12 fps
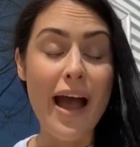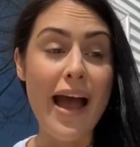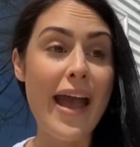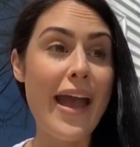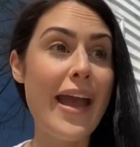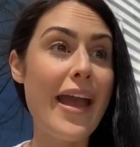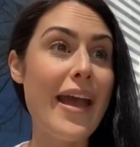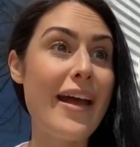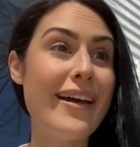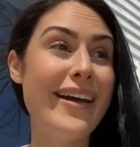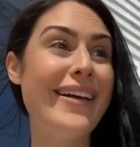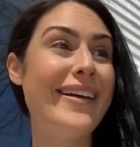
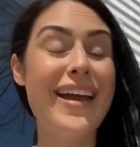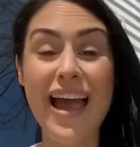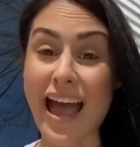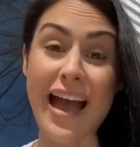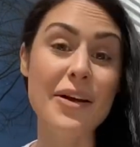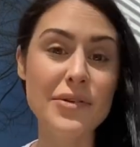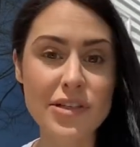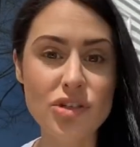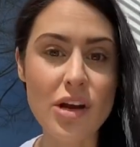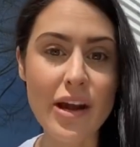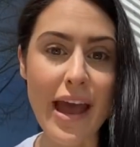I was a drug